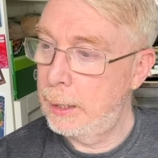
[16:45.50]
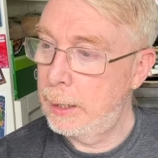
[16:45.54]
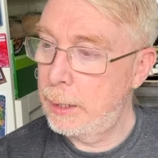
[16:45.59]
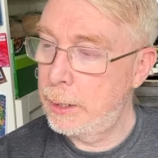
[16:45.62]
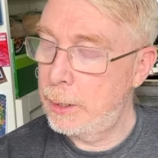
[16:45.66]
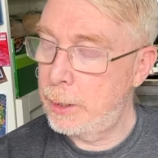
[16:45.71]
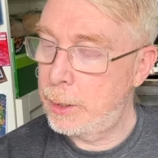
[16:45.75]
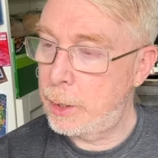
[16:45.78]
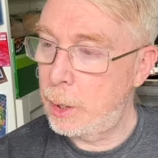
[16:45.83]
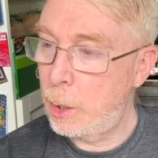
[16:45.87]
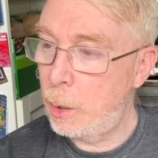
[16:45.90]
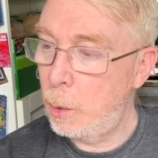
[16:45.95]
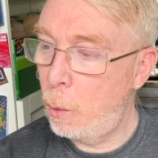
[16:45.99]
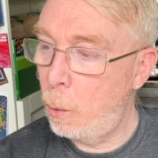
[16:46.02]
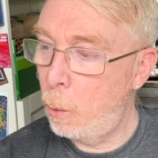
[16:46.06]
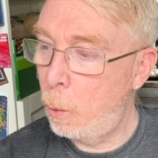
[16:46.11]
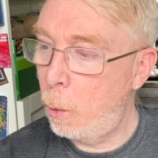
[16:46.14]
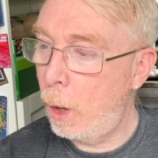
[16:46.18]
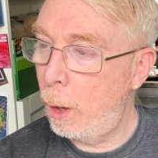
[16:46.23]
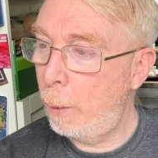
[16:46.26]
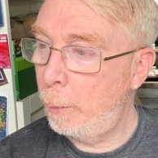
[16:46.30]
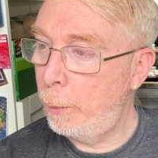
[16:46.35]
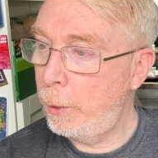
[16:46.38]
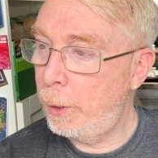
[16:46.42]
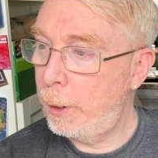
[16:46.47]
so
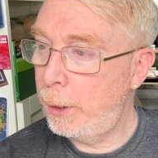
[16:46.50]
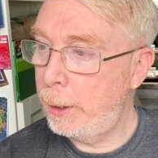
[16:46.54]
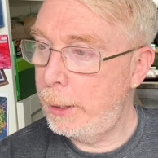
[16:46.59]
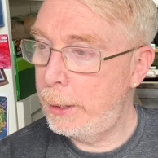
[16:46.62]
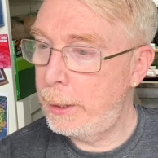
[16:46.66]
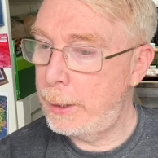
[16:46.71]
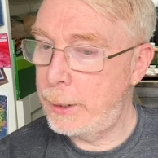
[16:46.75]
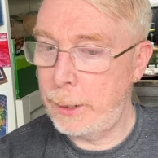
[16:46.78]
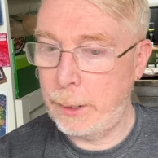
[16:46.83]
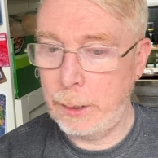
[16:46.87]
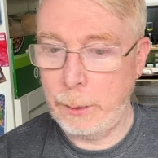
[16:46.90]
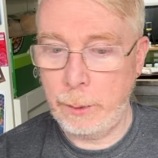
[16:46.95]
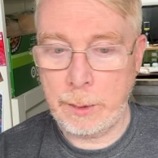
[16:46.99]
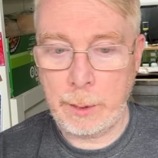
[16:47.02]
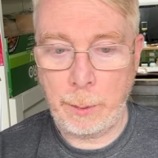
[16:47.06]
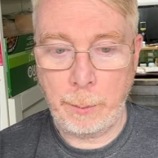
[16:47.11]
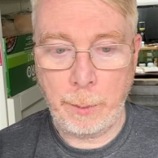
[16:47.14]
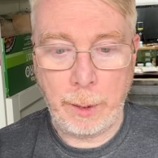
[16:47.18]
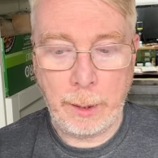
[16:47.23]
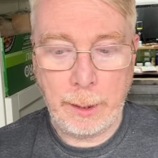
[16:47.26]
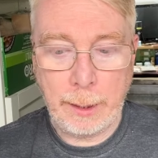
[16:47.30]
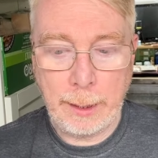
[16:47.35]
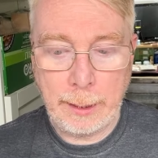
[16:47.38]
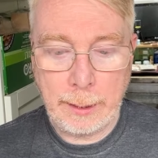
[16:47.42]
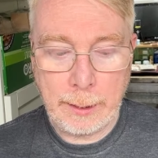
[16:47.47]
what I'm going to need to do is I'm going
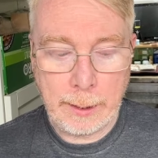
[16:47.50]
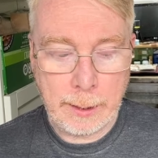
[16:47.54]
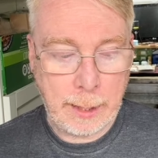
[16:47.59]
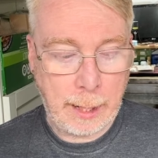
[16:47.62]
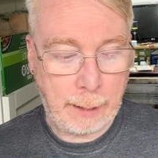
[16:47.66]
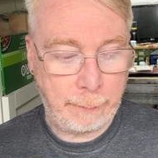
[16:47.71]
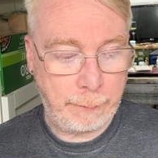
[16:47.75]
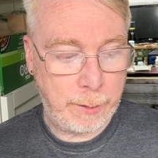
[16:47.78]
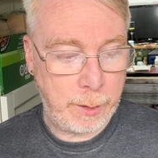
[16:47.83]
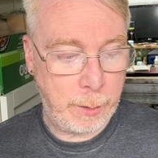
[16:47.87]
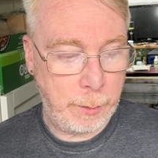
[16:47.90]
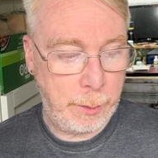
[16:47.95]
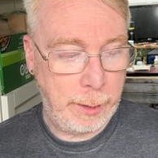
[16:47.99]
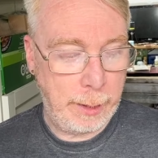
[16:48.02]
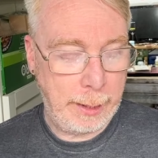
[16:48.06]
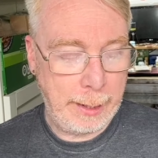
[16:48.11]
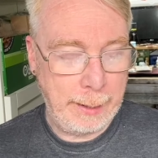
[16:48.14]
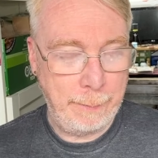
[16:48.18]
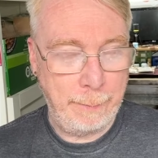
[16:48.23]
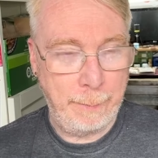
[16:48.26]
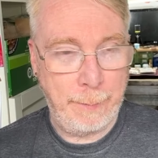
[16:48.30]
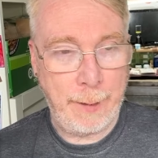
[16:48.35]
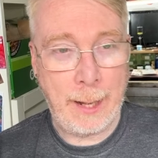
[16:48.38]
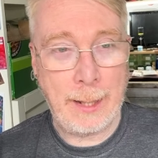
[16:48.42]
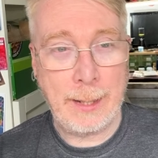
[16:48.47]
to need to have to
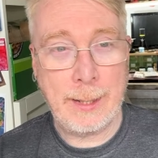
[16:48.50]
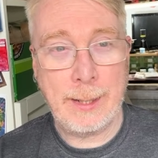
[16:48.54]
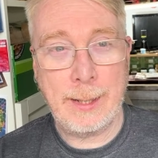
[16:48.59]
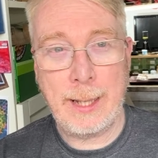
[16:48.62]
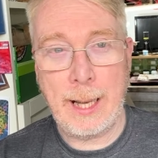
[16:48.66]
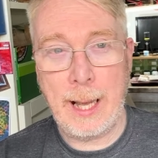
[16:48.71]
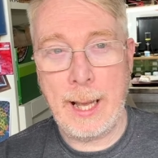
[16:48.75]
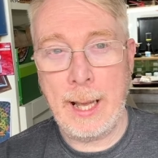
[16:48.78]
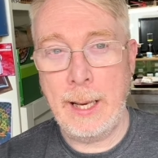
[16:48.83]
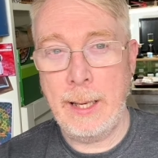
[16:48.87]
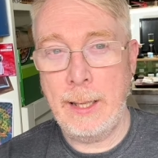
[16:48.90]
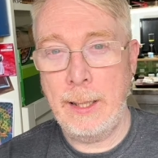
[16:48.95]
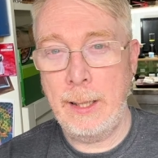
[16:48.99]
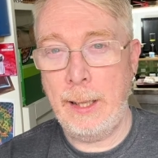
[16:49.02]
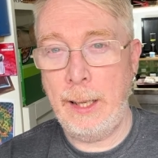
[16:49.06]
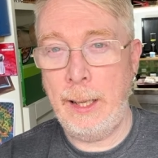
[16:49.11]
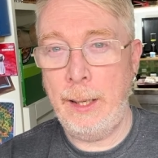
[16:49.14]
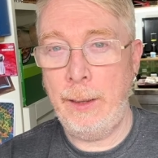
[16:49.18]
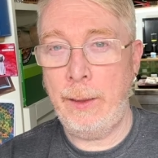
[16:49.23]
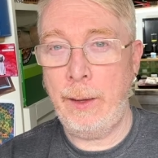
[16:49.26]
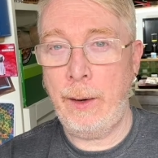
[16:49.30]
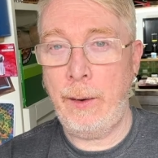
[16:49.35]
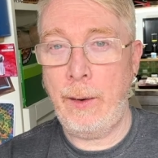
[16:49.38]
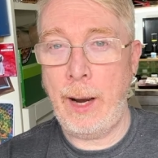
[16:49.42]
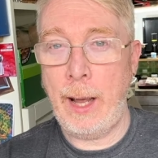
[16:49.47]
invest in
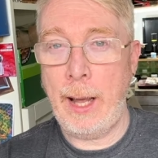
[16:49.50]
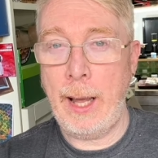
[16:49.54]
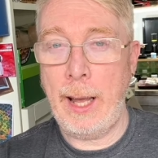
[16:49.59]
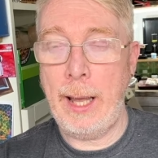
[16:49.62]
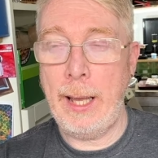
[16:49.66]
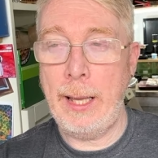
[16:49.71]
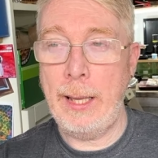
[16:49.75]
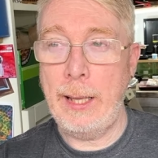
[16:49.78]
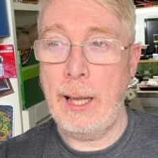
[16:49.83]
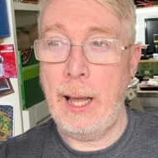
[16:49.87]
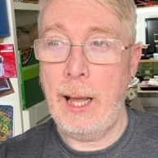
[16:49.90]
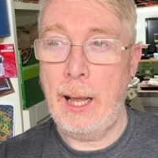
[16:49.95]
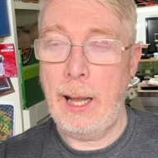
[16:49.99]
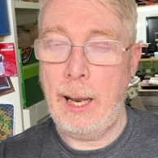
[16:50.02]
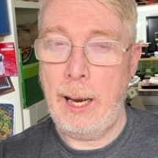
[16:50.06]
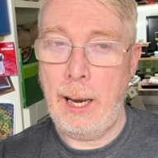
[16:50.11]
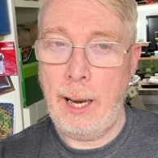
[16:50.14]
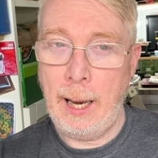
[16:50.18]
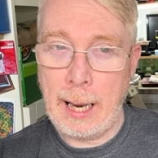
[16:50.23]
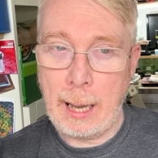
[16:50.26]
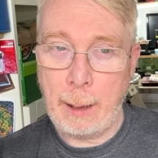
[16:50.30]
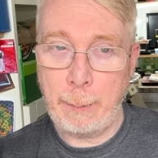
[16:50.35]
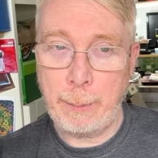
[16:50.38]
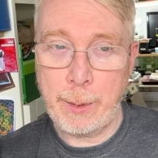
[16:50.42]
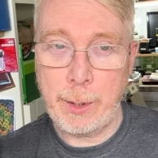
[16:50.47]
either a
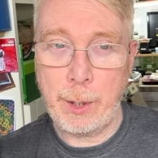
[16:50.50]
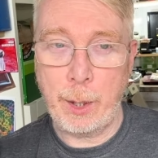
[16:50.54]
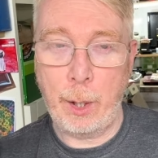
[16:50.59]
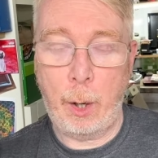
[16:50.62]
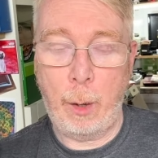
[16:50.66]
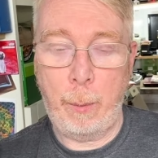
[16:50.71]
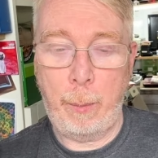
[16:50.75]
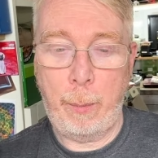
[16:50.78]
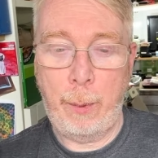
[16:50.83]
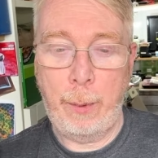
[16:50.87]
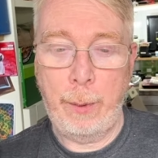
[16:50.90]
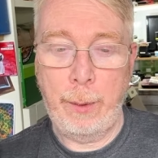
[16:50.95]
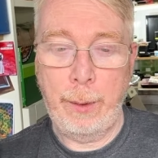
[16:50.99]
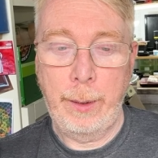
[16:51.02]
laptop